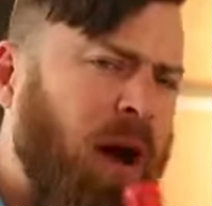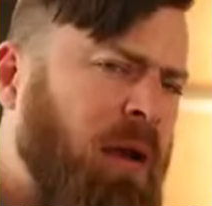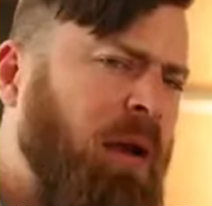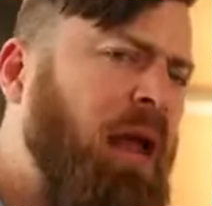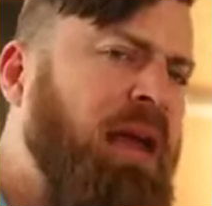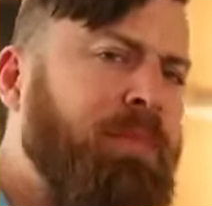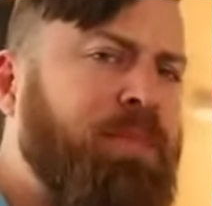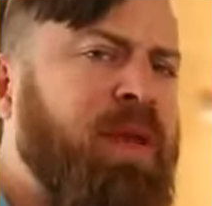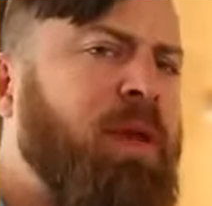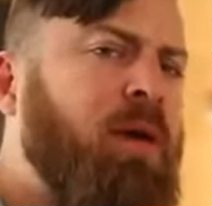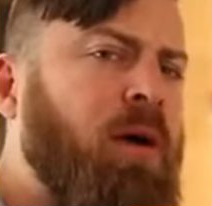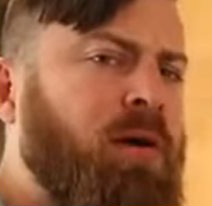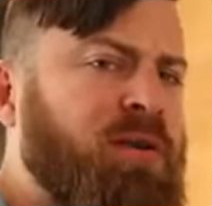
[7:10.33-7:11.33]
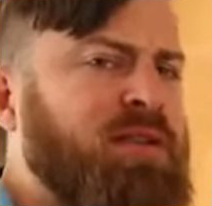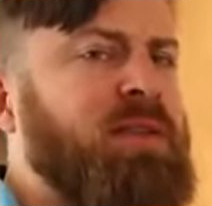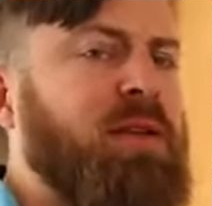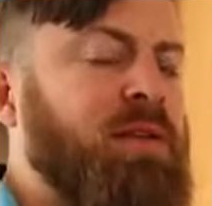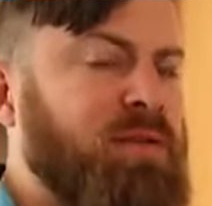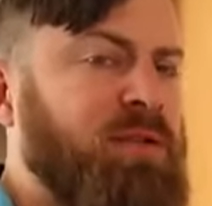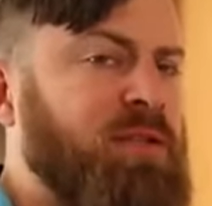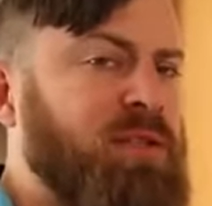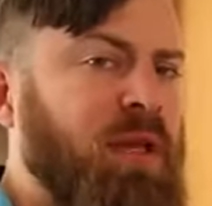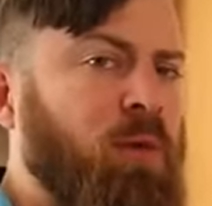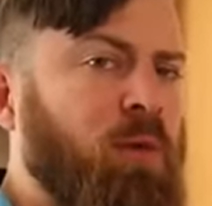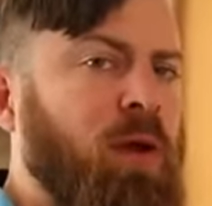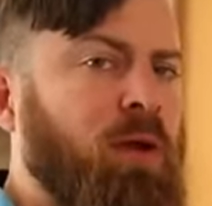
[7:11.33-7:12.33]
online PR is an
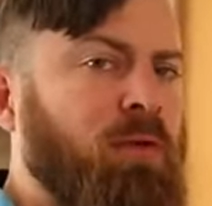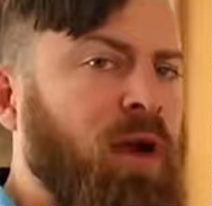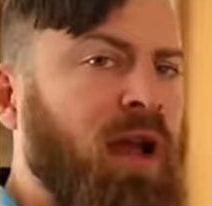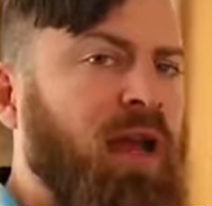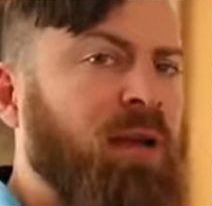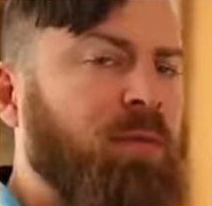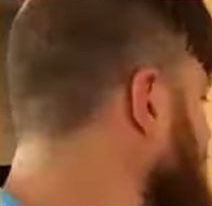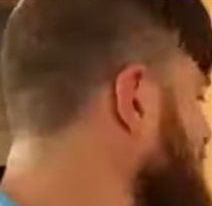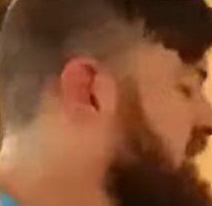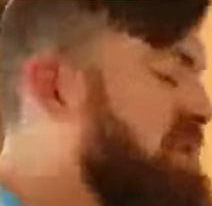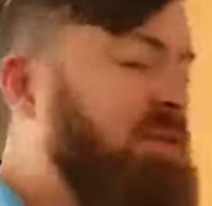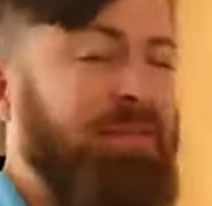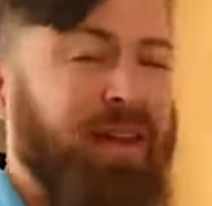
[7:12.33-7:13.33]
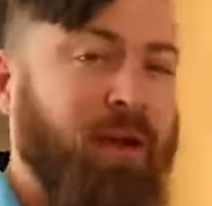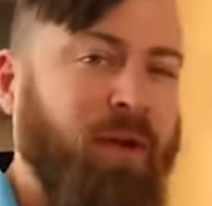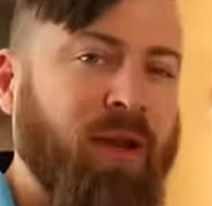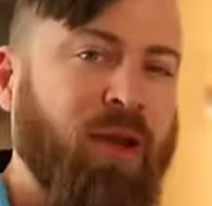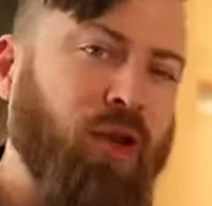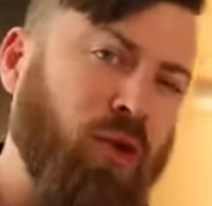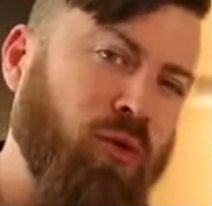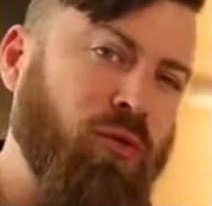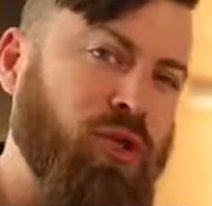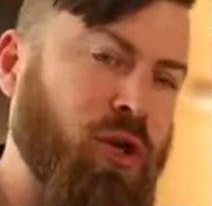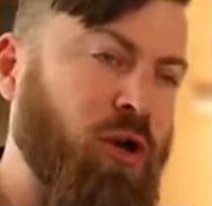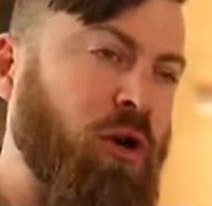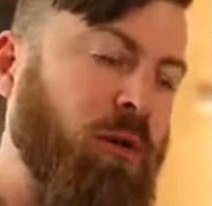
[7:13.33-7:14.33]
interesting one, right? This is a very new
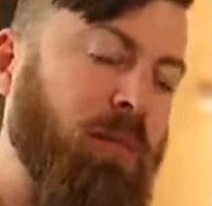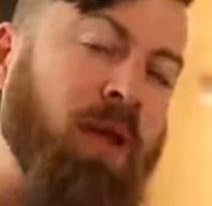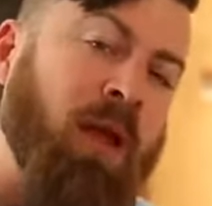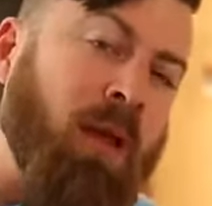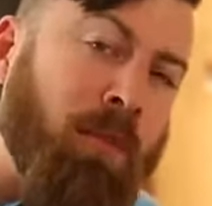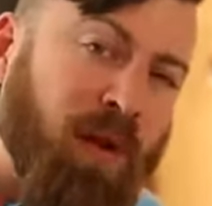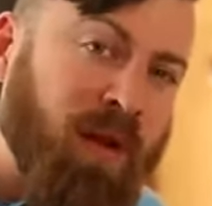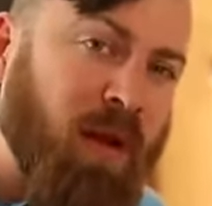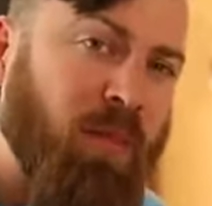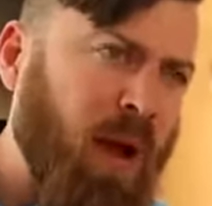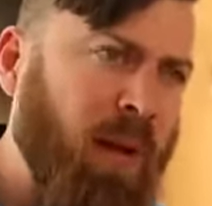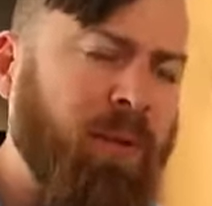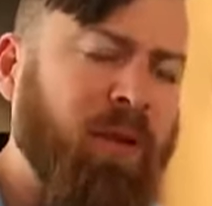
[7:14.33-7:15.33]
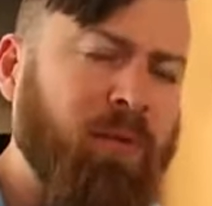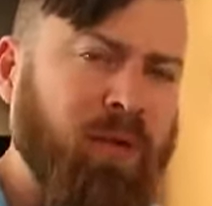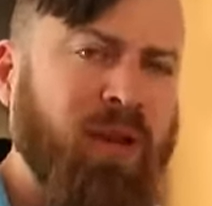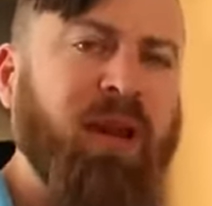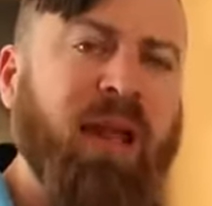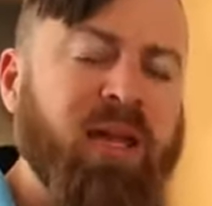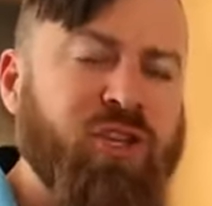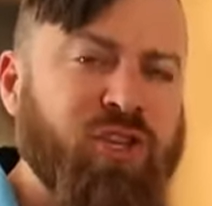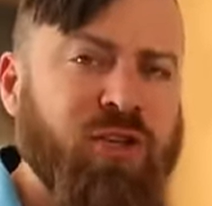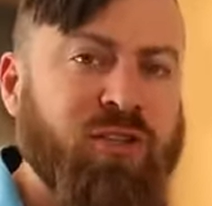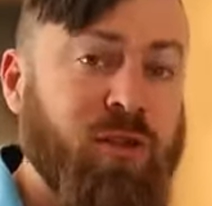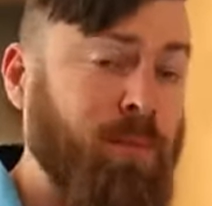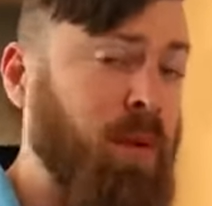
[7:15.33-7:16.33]
term, but public
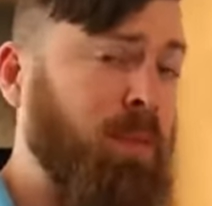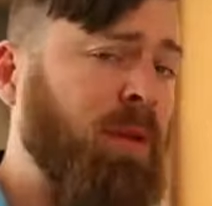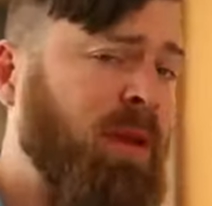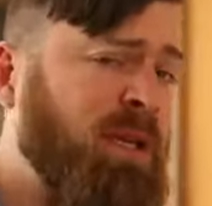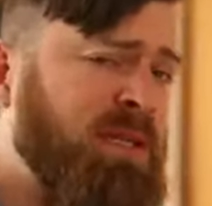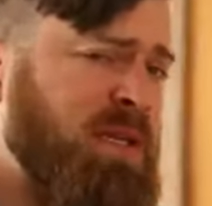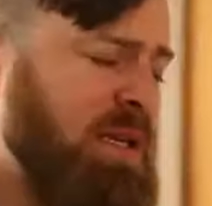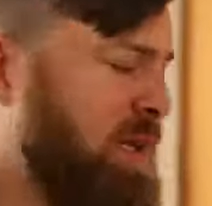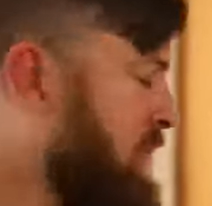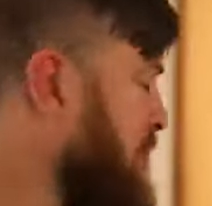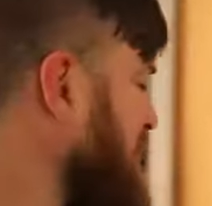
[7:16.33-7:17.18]
relations or publicity